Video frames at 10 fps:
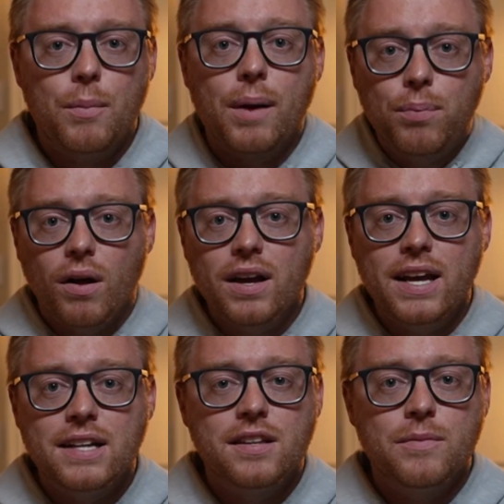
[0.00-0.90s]
By plugging
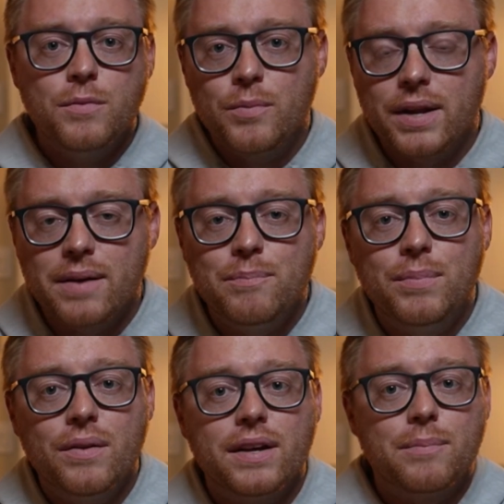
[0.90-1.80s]
into the movement and
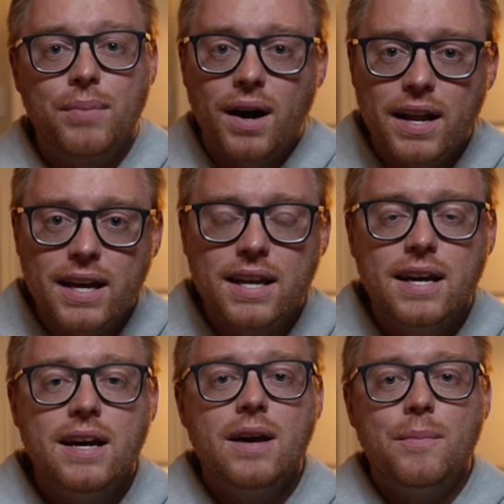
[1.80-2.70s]
building upon it,
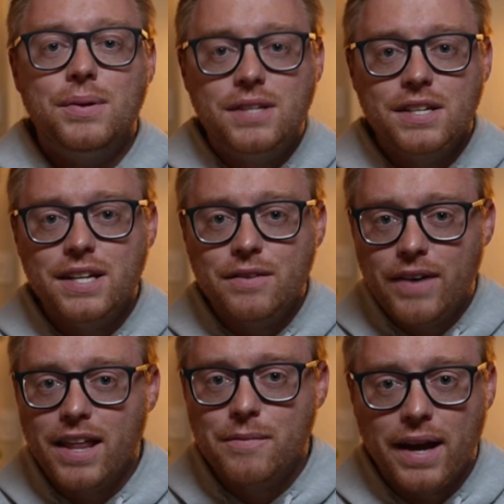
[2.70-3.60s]
positioning
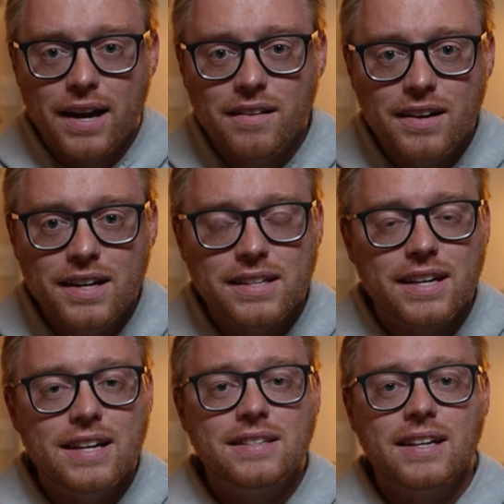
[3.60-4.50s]
Fathom Analytics
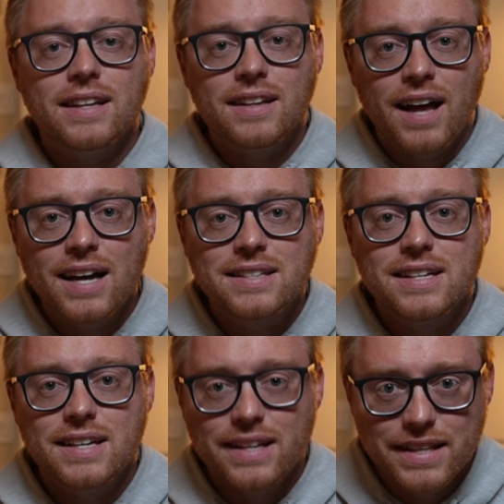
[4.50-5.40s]
is a lot
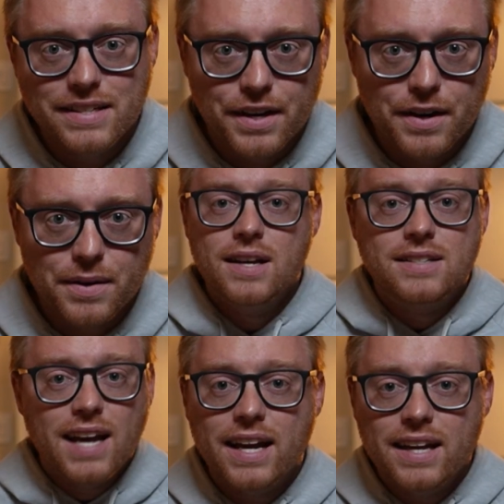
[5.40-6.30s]
easier.
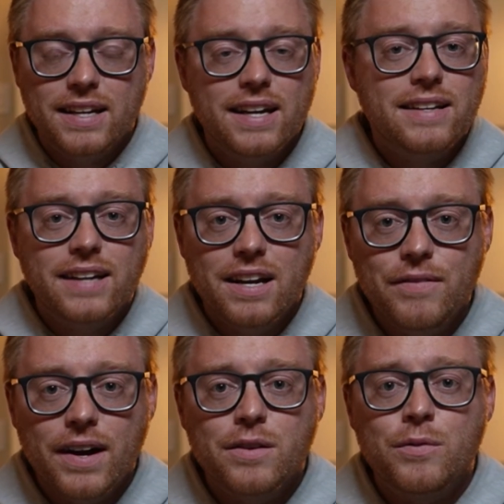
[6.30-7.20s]
Second, he
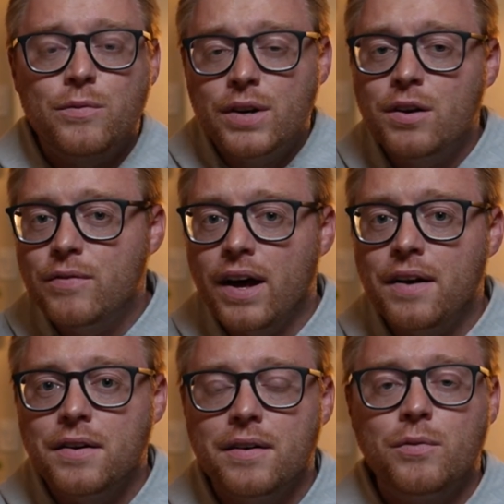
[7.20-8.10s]
identified the real
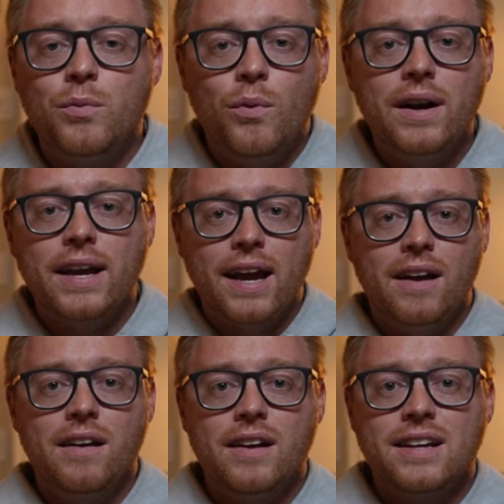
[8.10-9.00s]
value of what
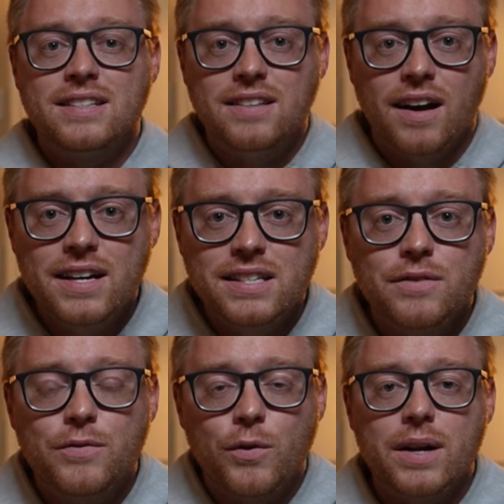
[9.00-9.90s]
analytics does
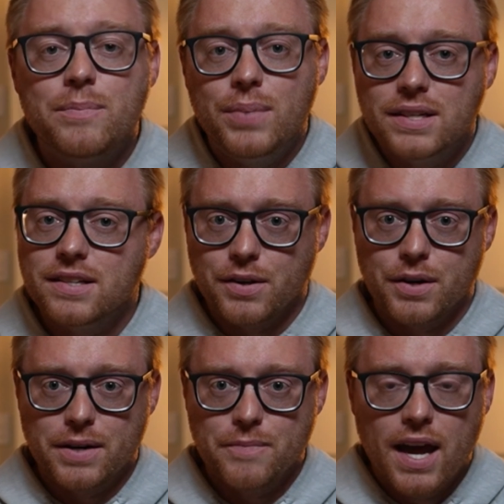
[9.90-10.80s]
for a business
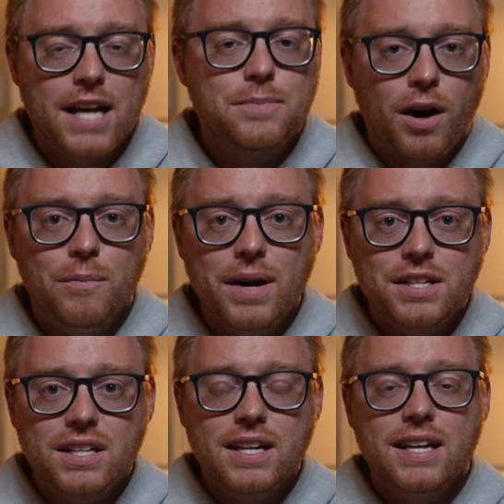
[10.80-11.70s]
owner. As Paul
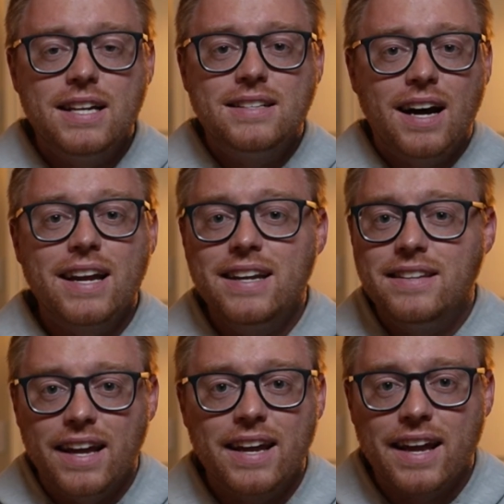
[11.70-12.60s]
mentioned, he's not a
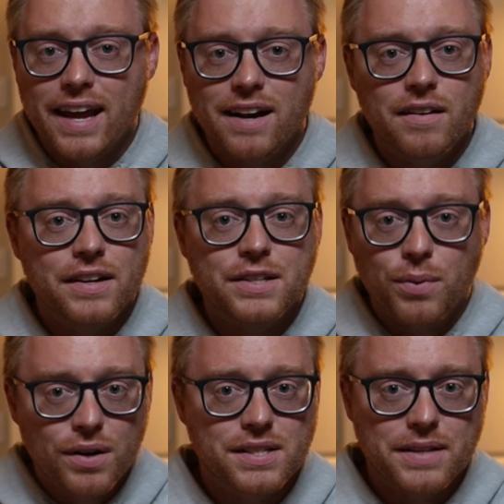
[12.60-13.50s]
data analytics
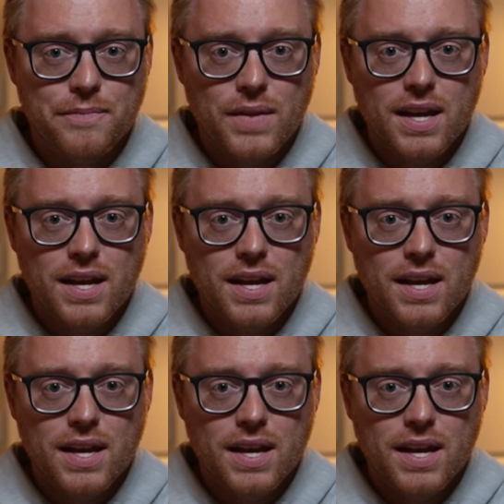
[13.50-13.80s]
person.